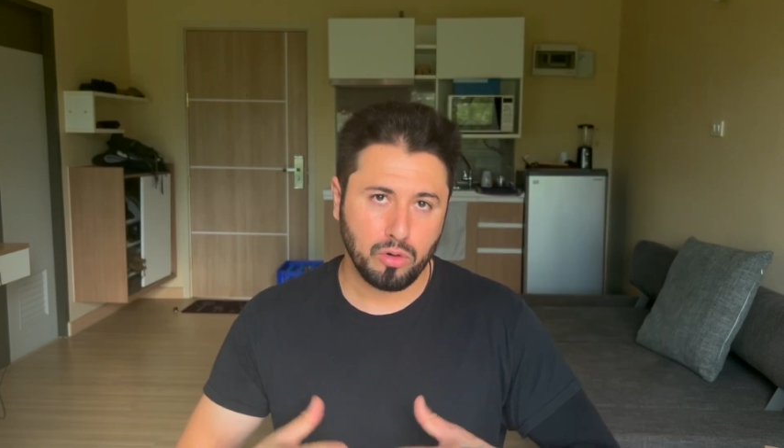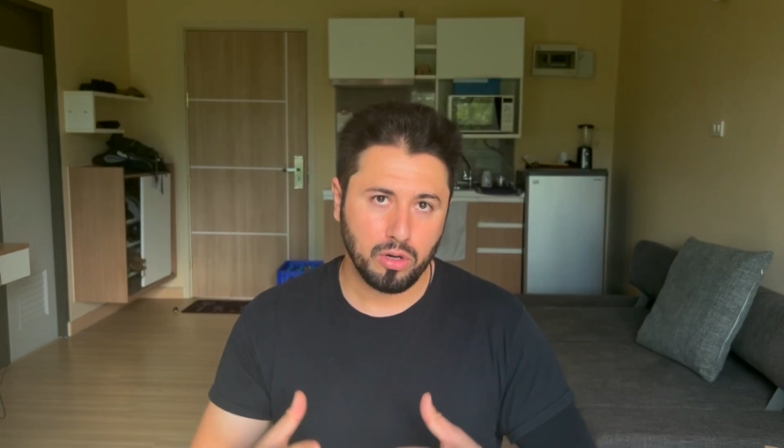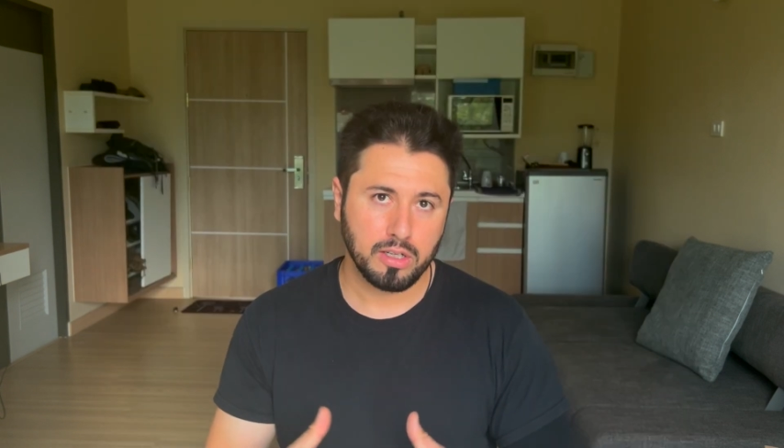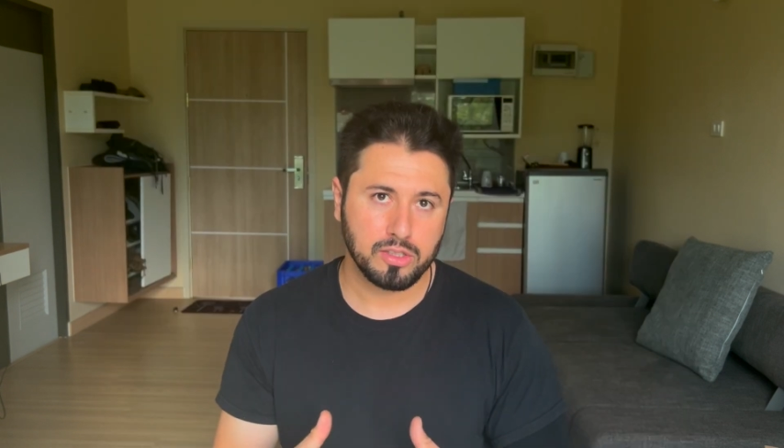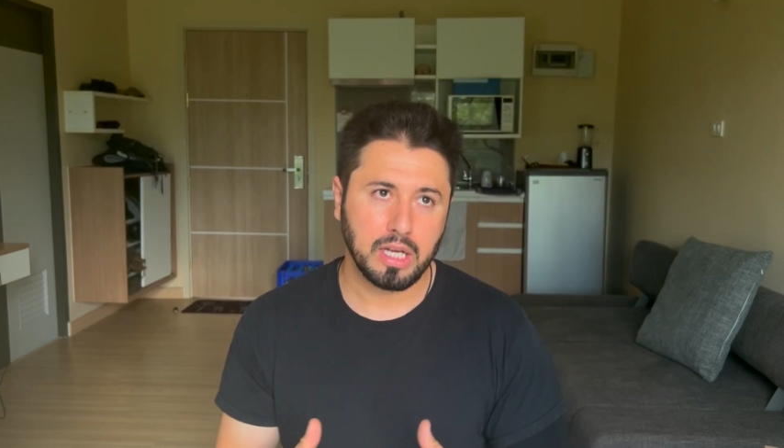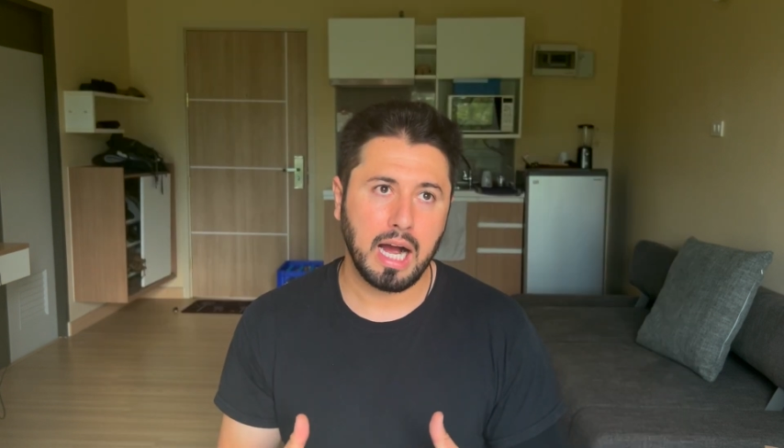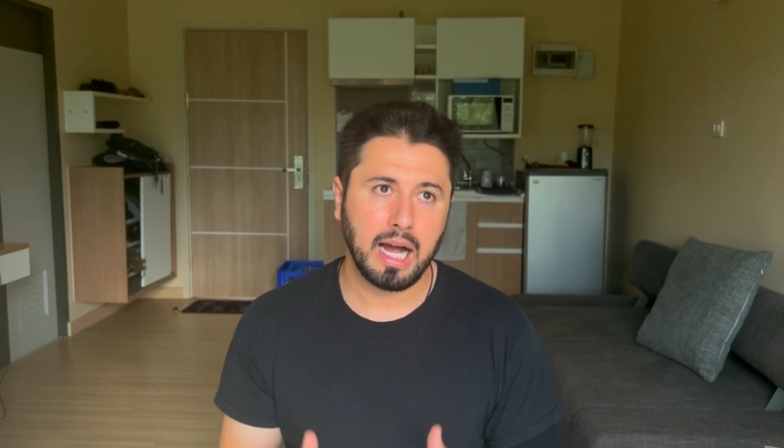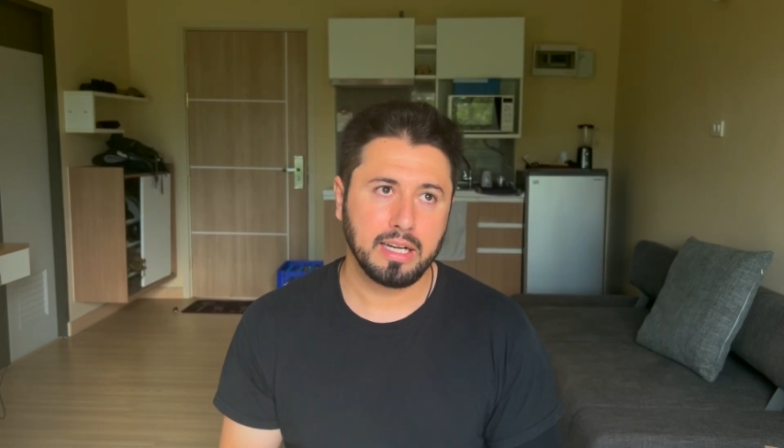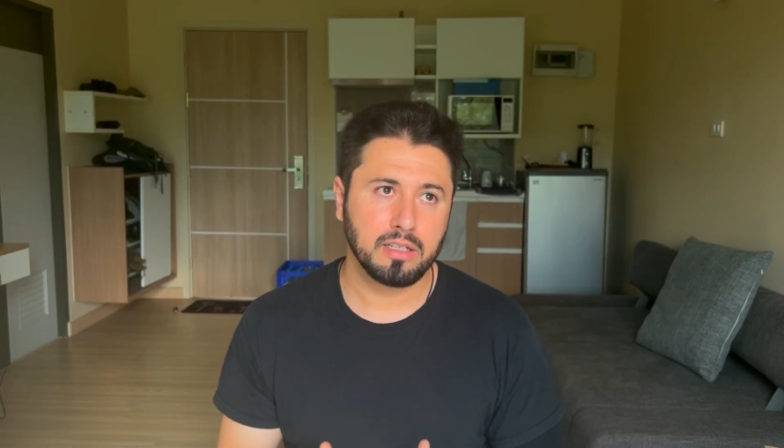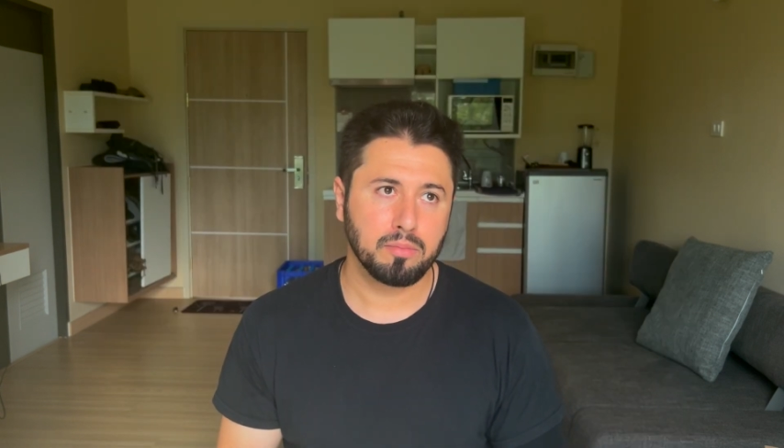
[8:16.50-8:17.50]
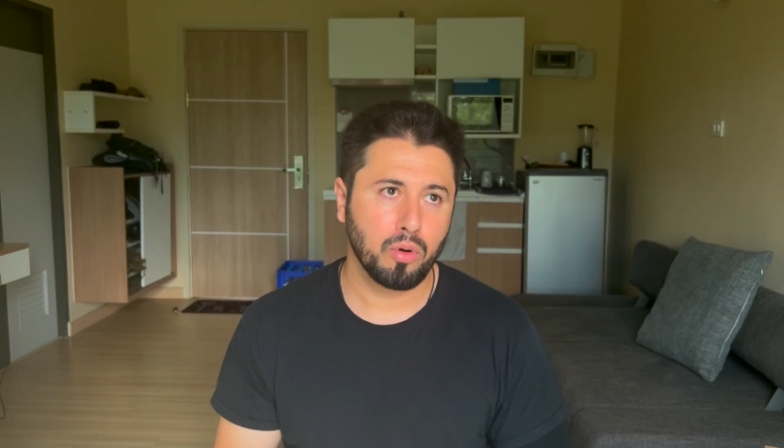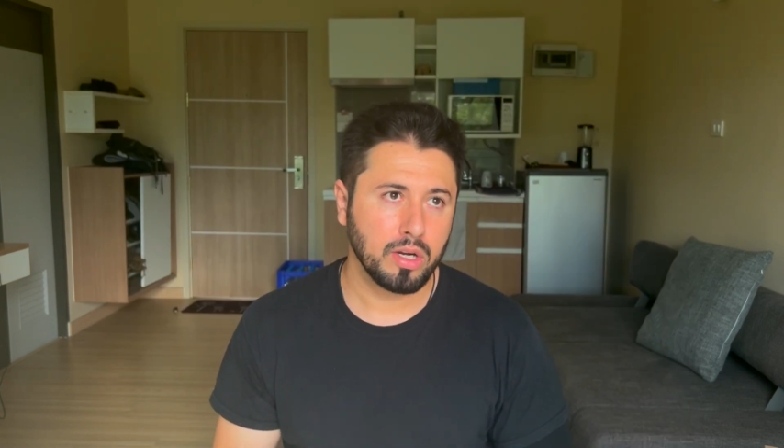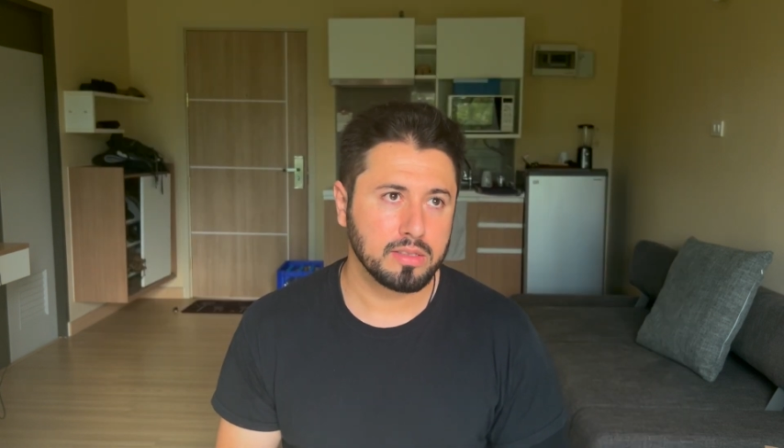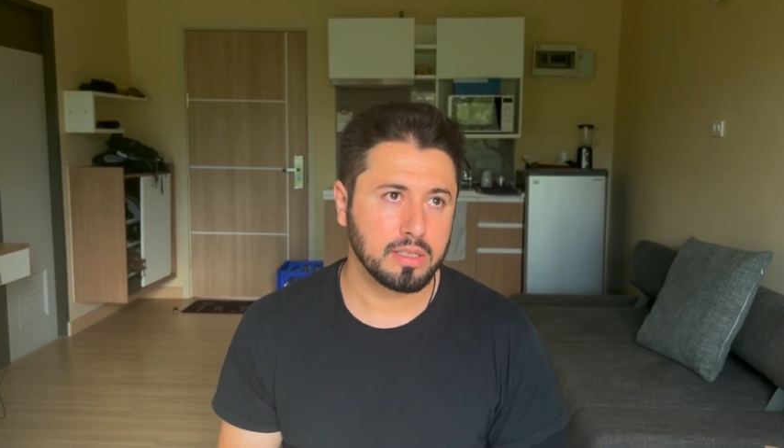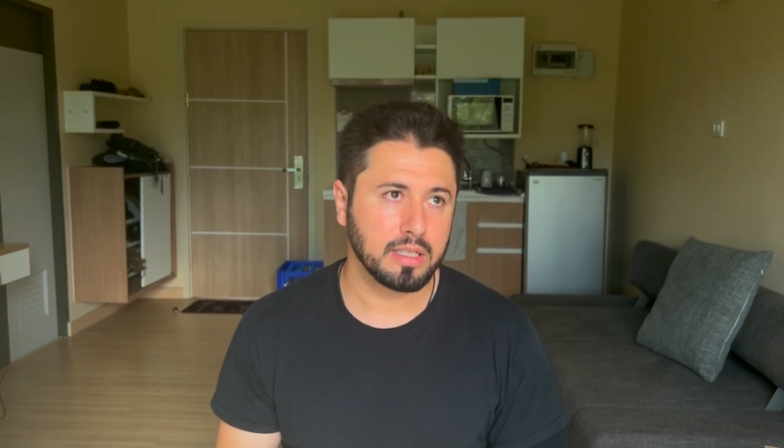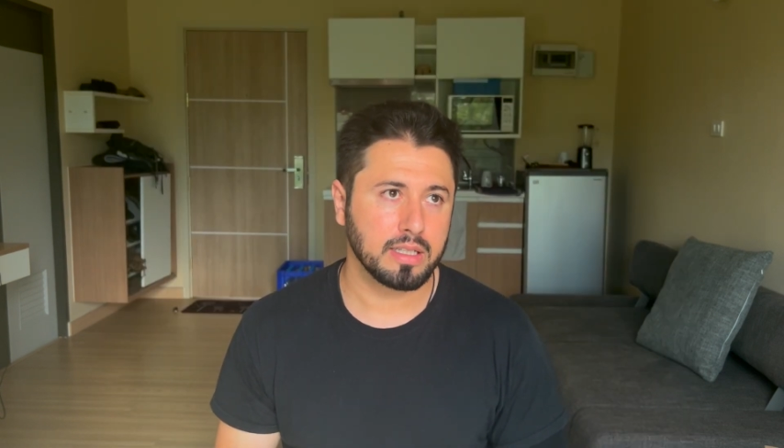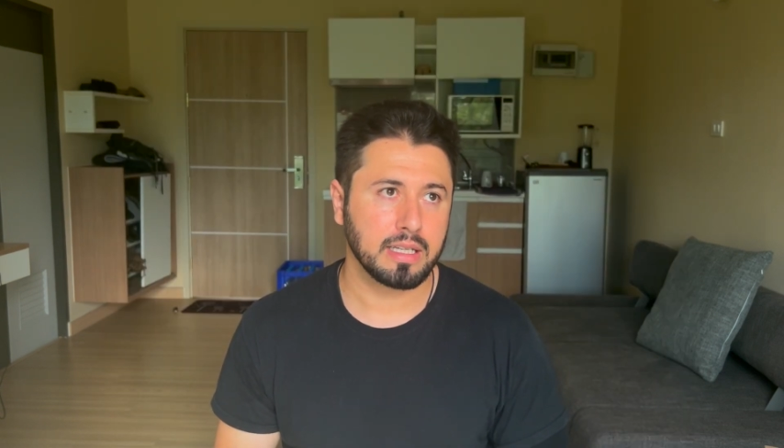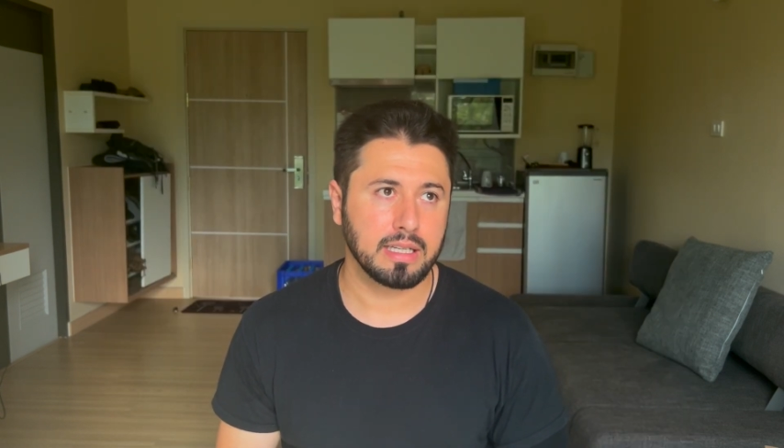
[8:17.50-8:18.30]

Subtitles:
course, iron poisoning